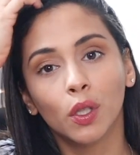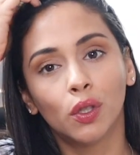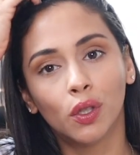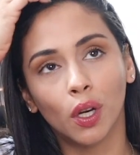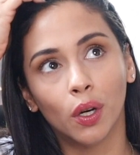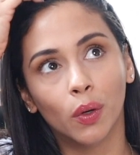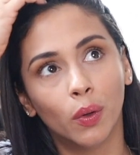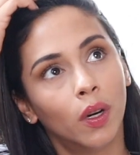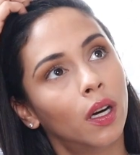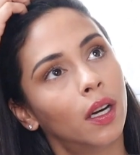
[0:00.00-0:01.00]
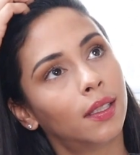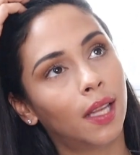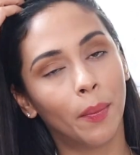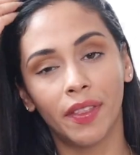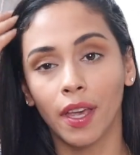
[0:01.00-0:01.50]
So
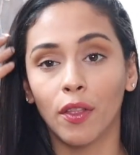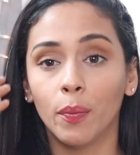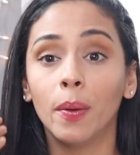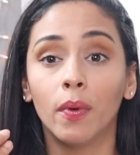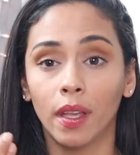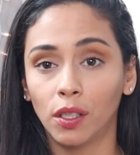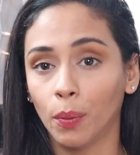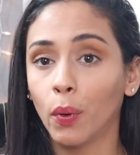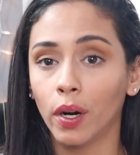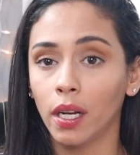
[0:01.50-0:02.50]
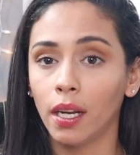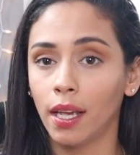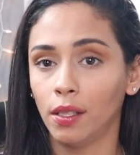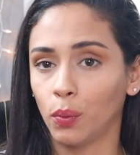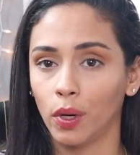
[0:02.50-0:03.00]
some of the other people that supported
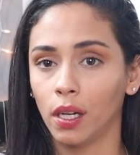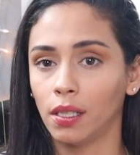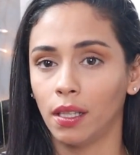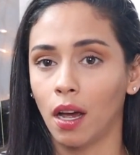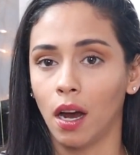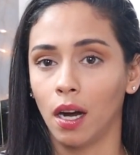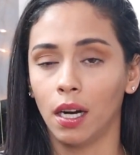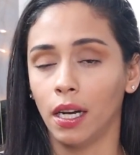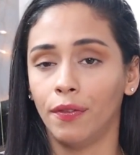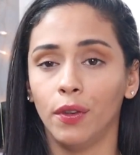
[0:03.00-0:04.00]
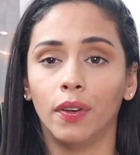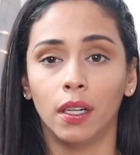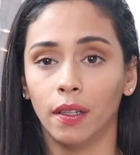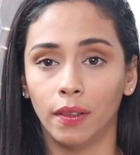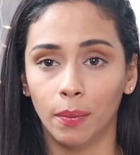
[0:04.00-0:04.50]
his works are, if you've
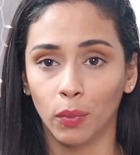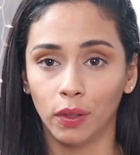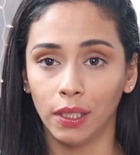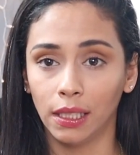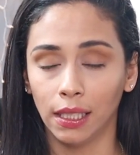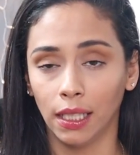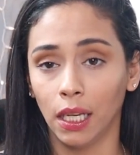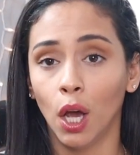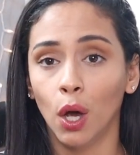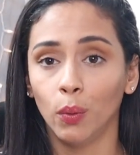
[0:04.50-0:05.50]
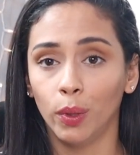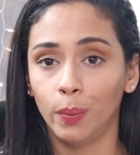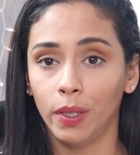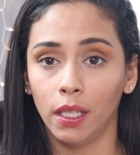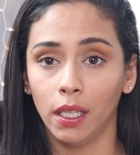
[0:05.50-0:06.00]
heard of them more recently,
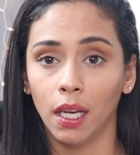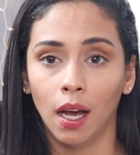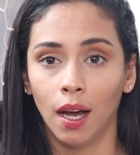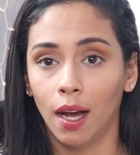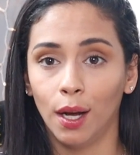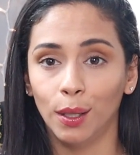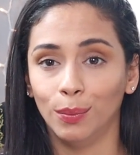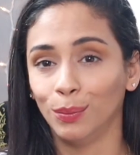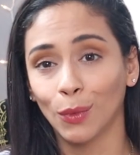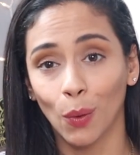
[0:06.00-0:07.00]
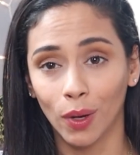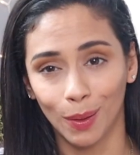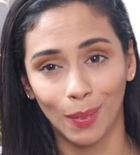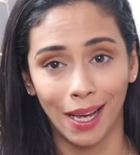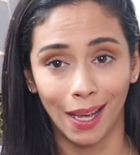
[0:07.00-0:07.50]
would be one
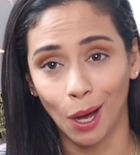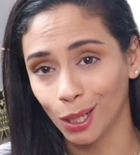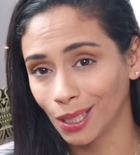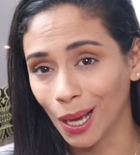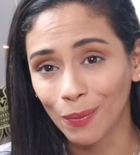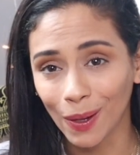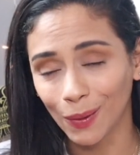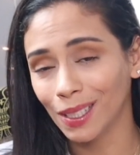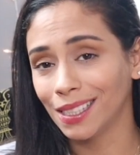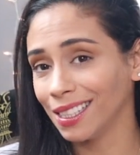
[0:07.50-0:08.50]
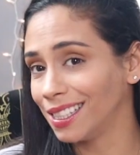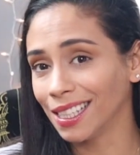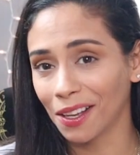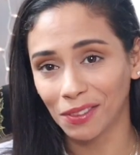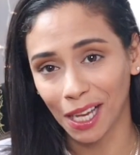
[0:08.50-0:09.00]
of my all-time favorites,
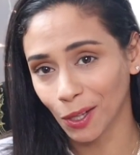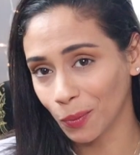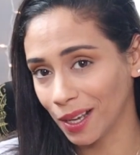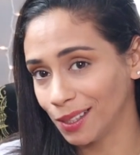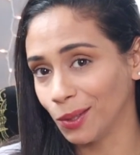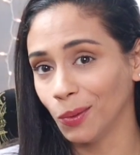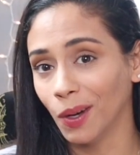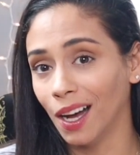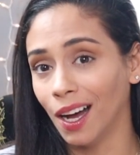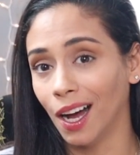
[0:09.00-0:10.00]
Lisa Left Eye Lopez, who